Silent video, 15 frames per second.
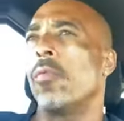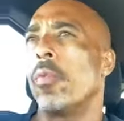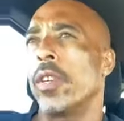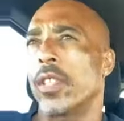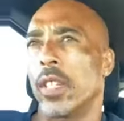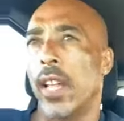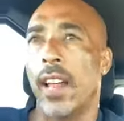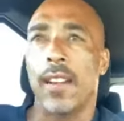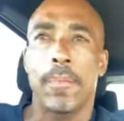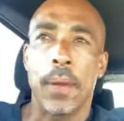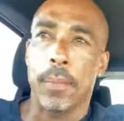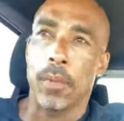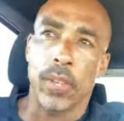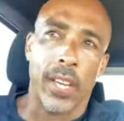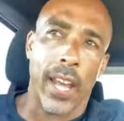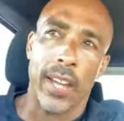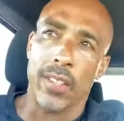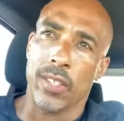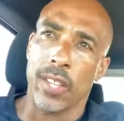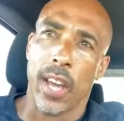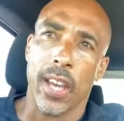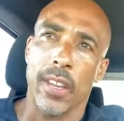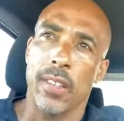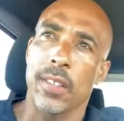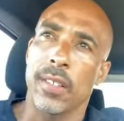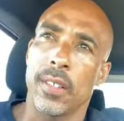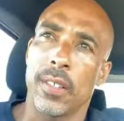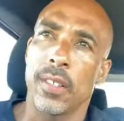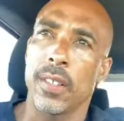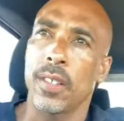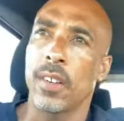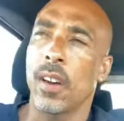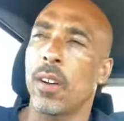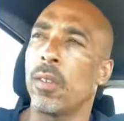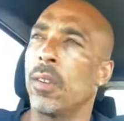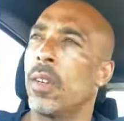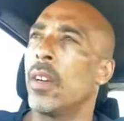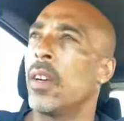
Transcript: which a lot of people can't say, you know.